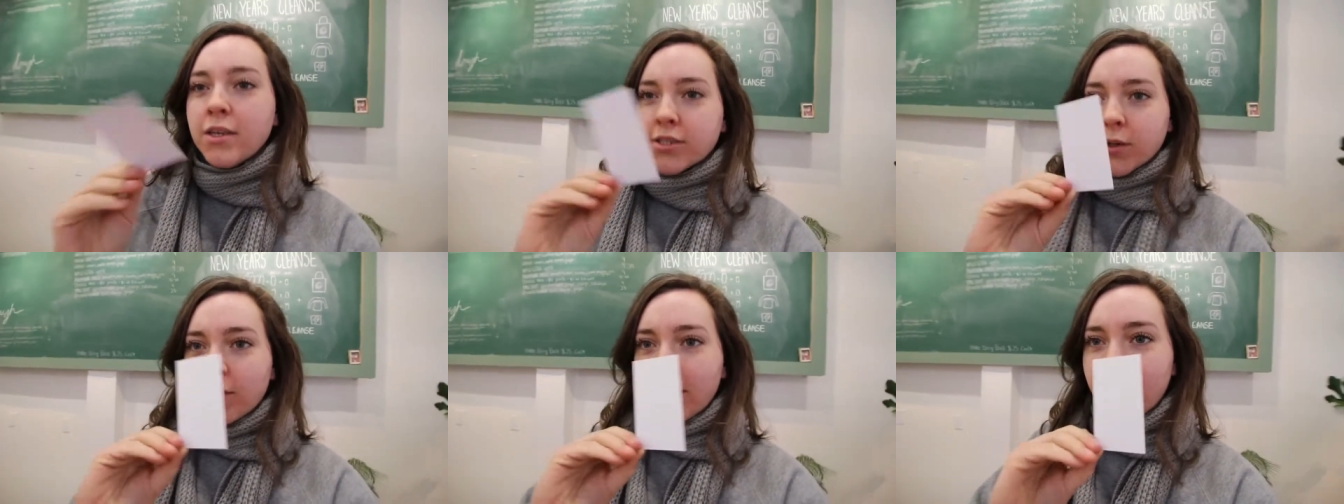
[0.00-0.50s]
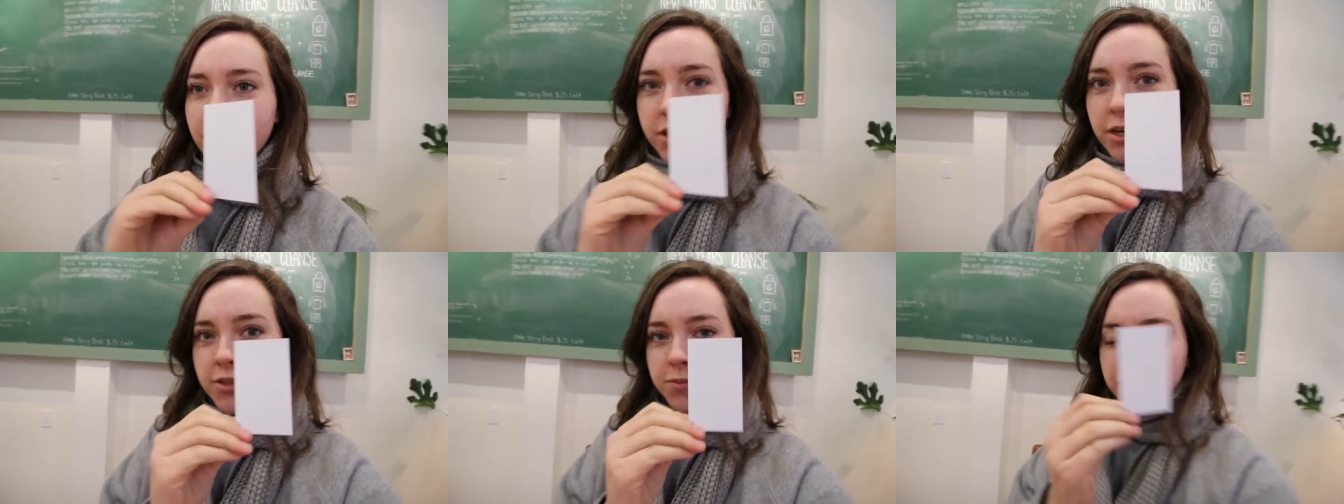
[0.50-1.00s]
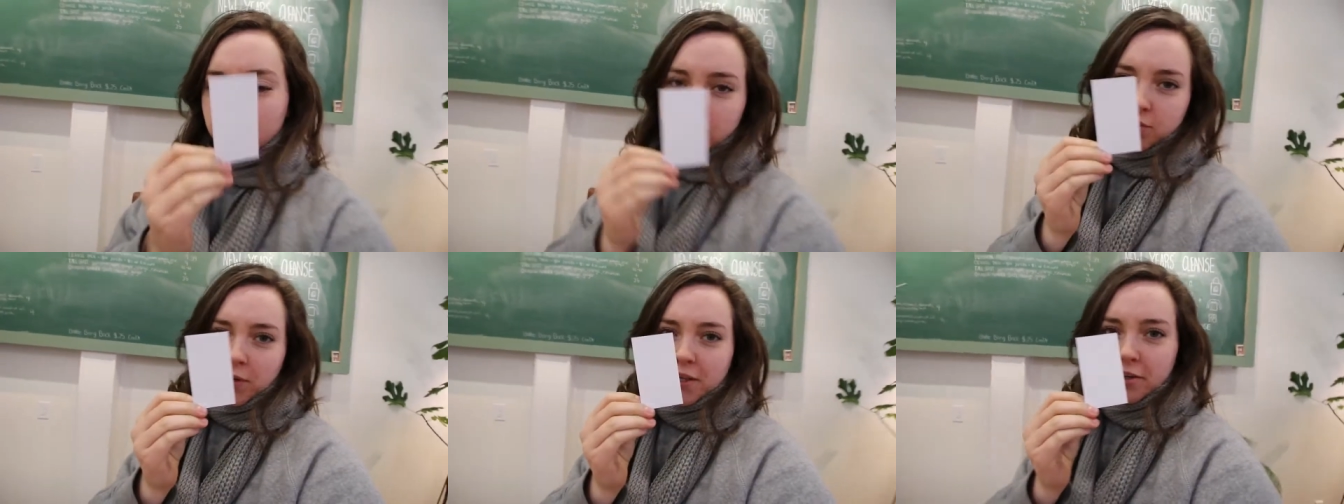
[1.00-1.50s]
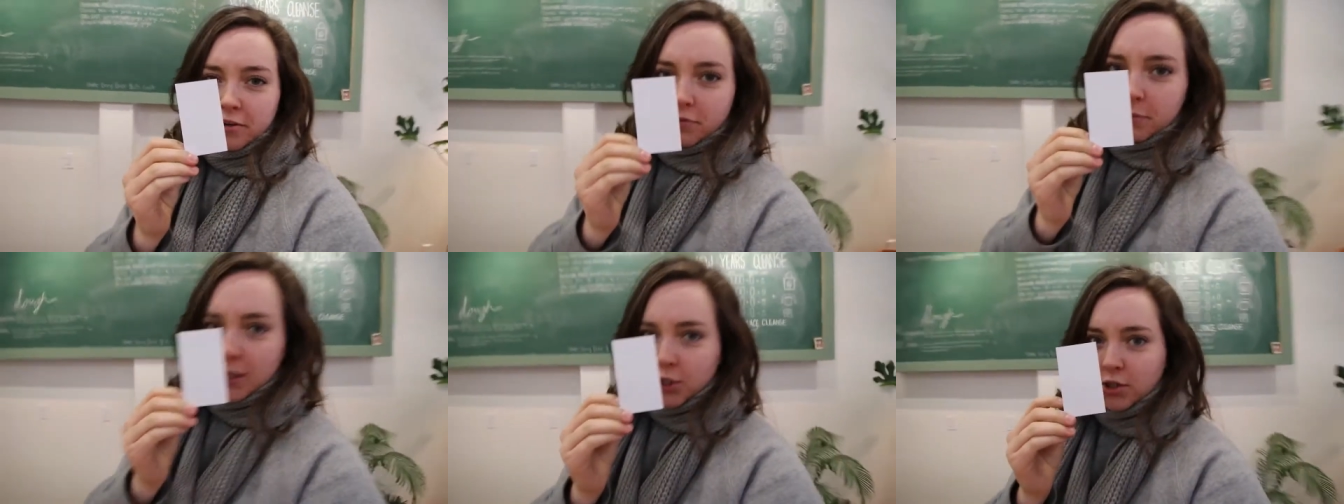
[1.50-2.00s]
So we'll have our customers just write their
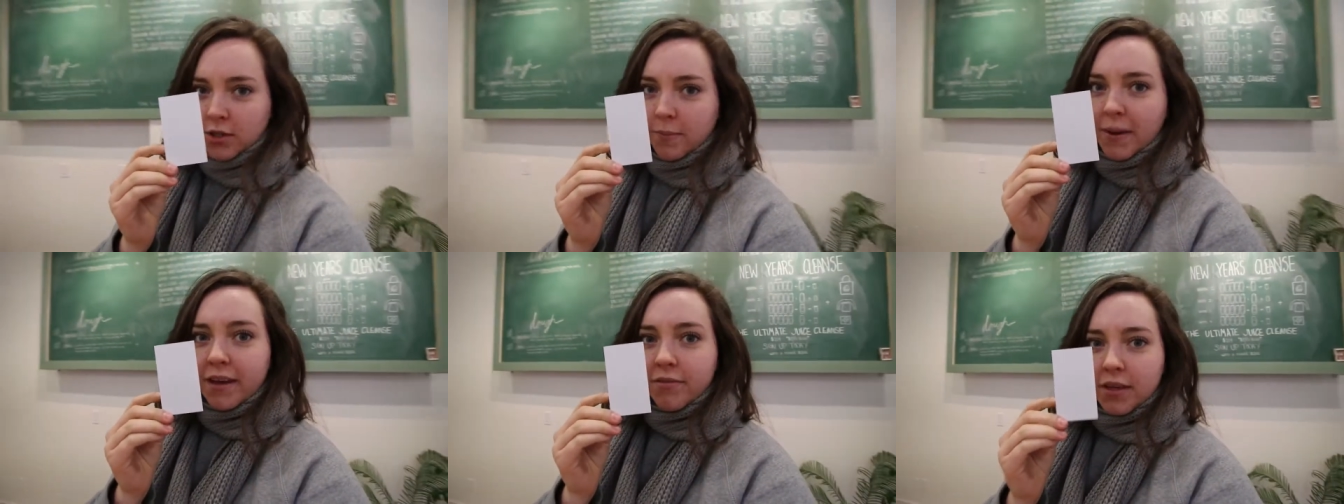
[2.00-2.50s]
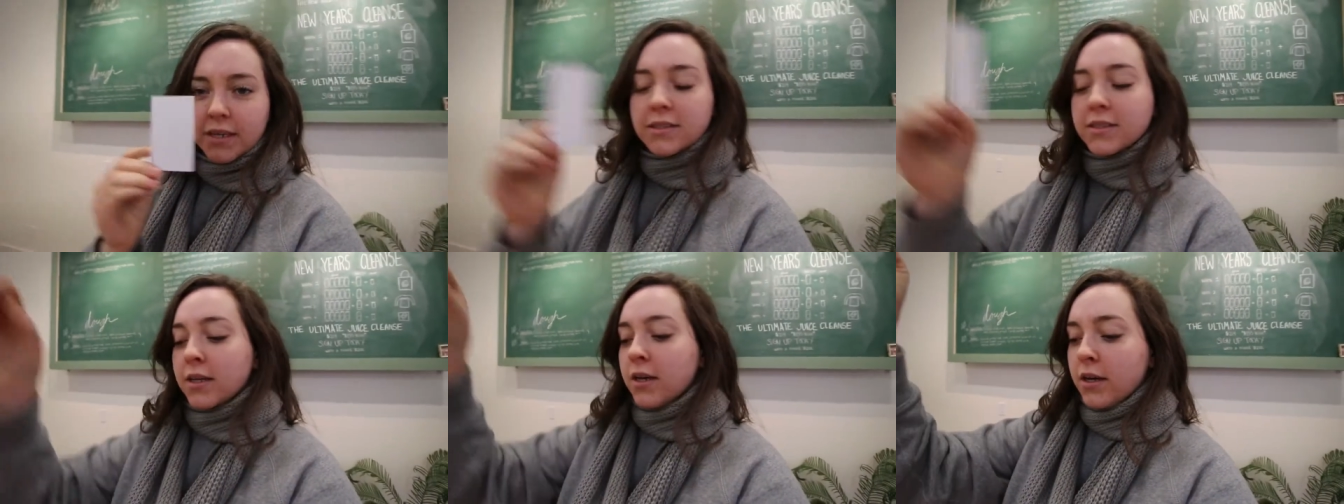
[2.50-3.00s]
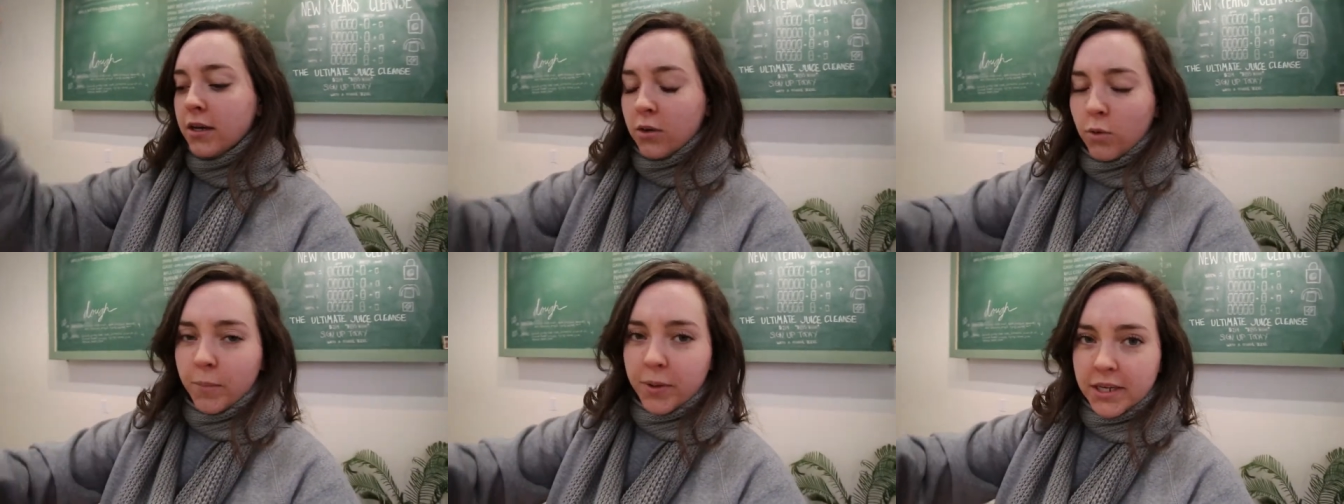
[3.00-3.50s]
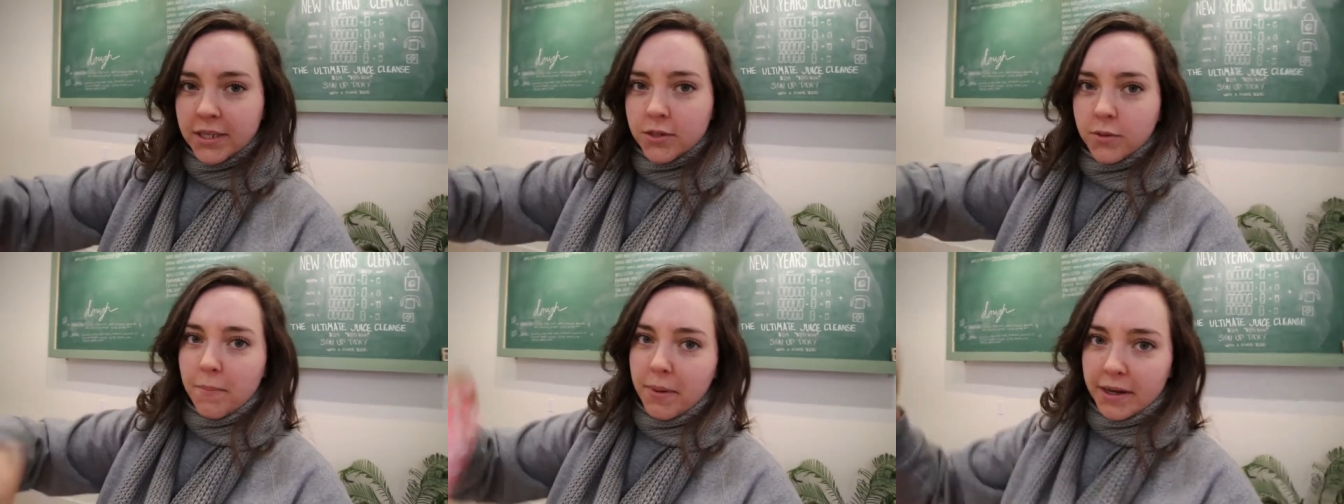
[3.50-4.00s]
information on the back of this. We'll put it
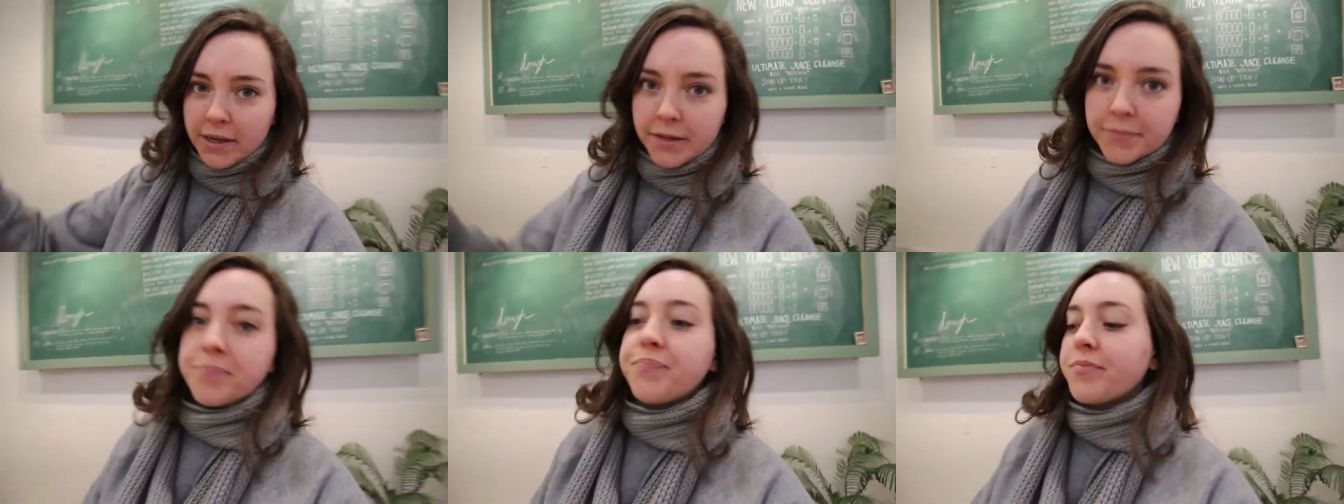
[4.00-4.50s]
into a bucket